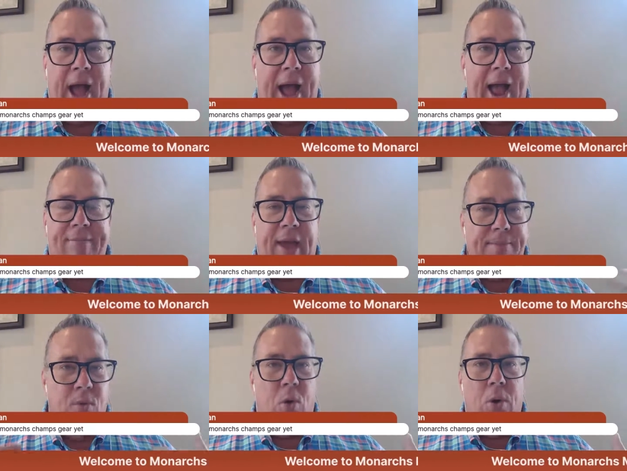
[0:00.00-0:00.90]
I've
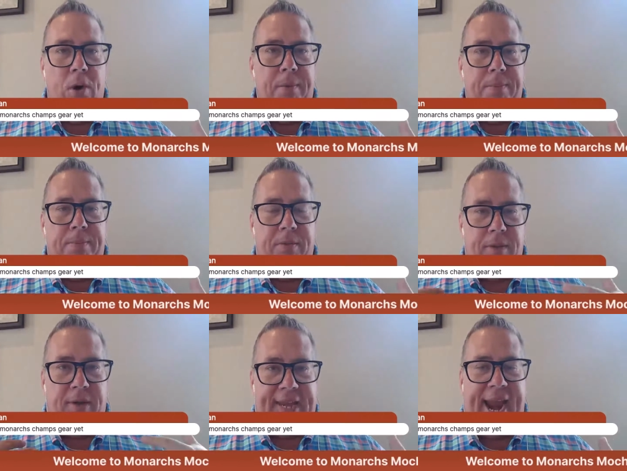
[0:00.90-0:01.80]
got more
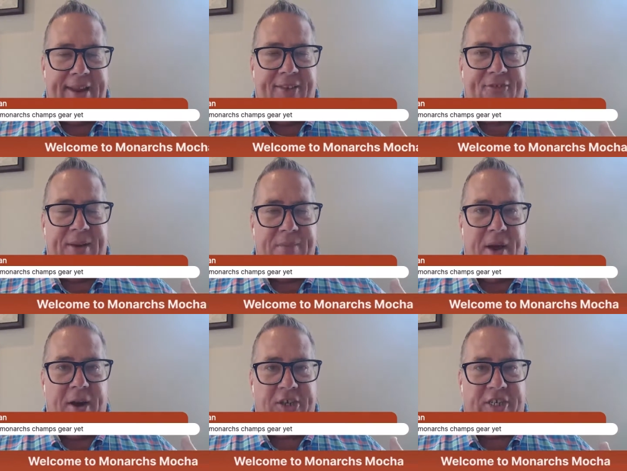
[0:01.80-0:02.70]
Kansas City
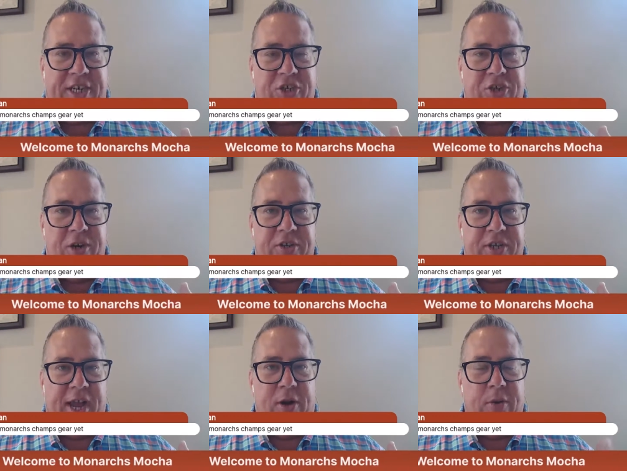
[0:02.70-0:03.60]
Monarchs T-shirts
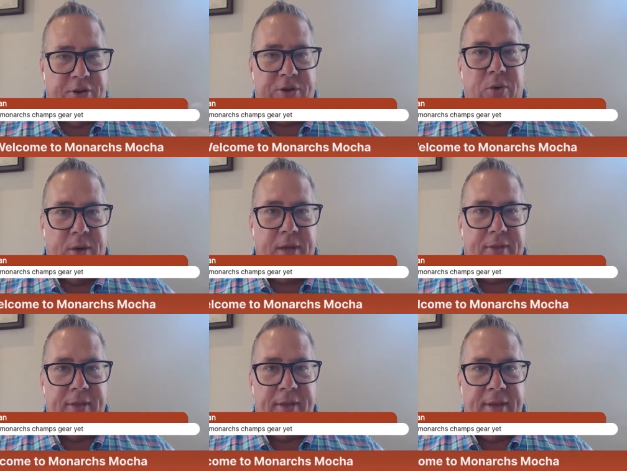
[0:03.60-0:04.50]
than I know what to do
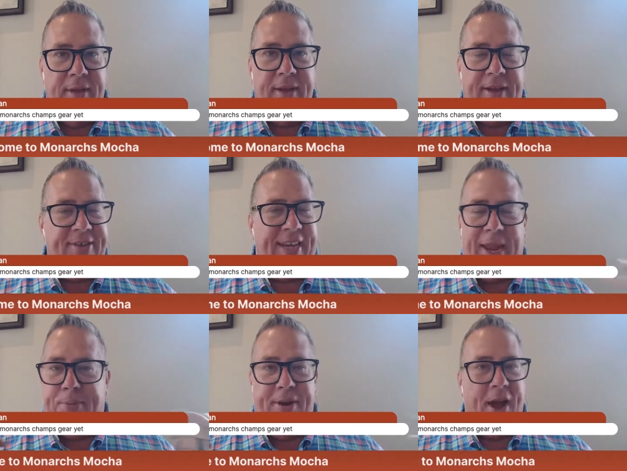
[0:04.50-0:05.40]
with, because they
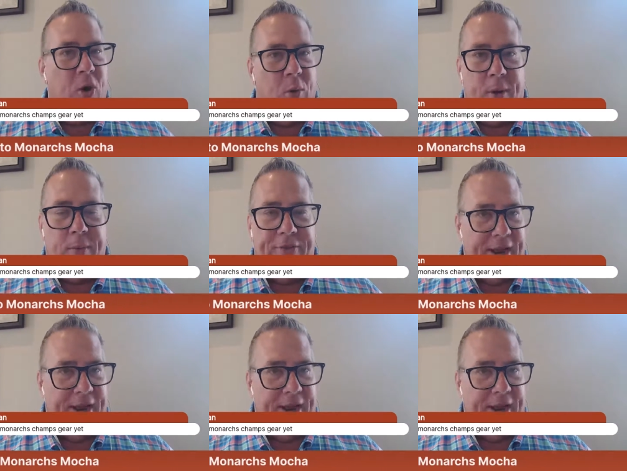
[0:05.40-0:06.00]
keep putting out great ones.